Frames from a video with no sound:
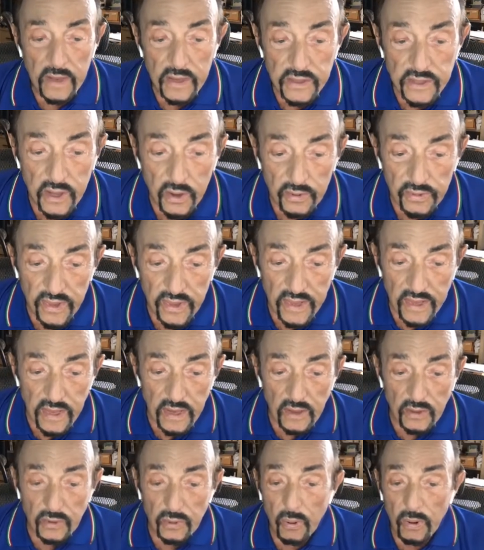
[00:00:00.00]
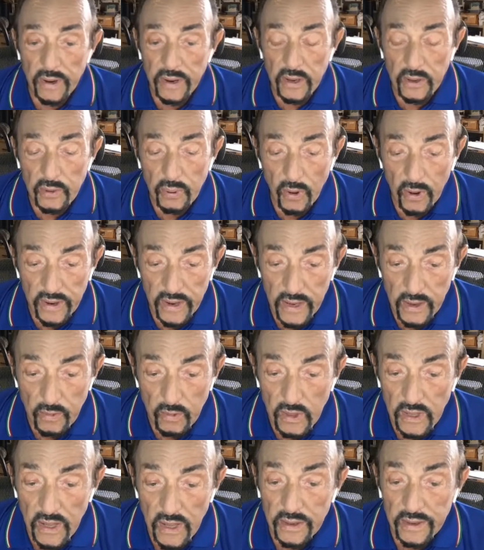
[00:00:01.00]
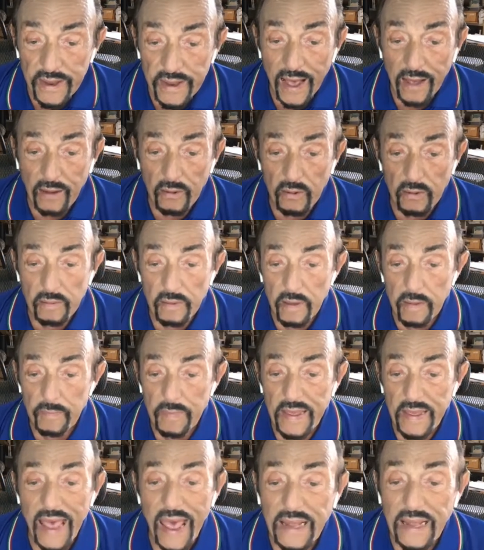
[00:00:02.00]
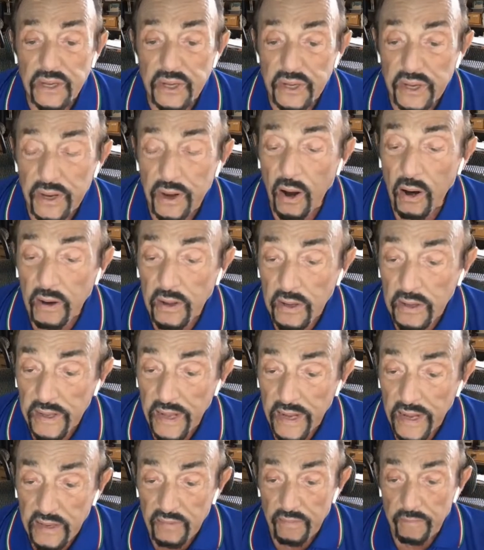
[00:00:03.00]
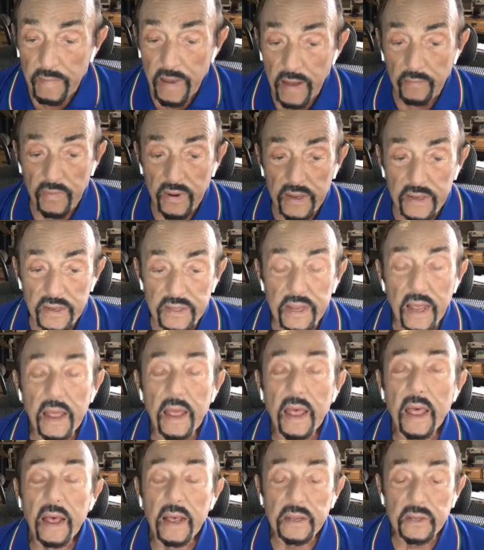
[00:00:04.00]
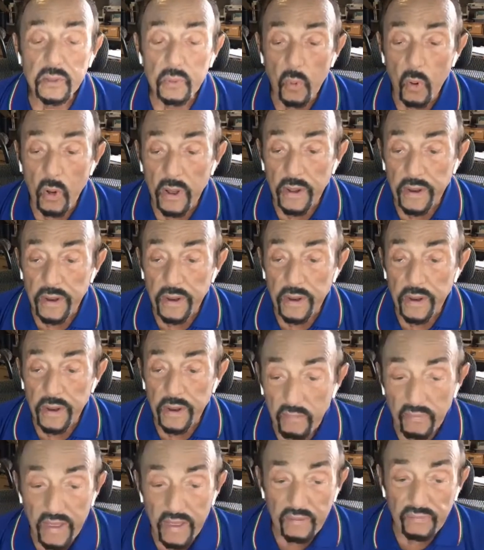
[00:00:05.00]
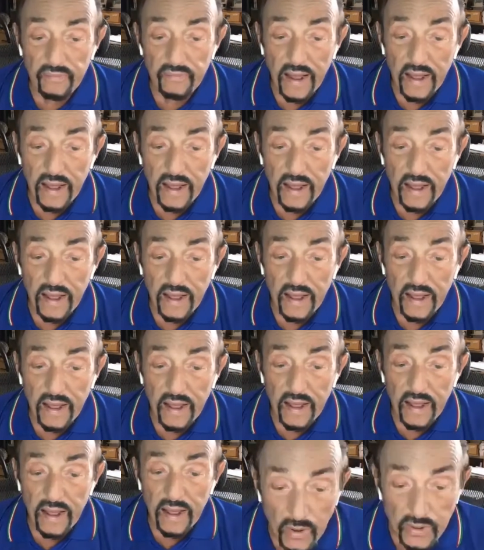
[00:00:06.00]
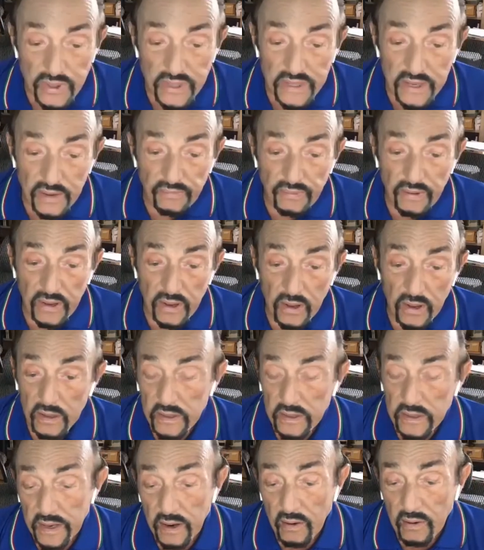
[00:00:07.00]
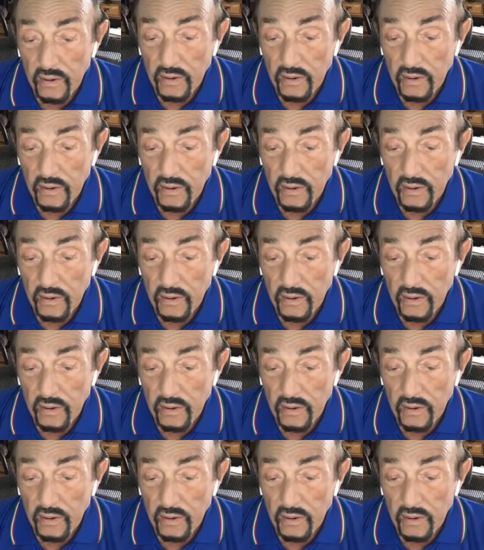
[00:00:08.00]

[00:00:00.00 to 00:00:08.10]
So the year 2020 will undoubtedly be etched in our collective memories as one of, if not the most difficult in our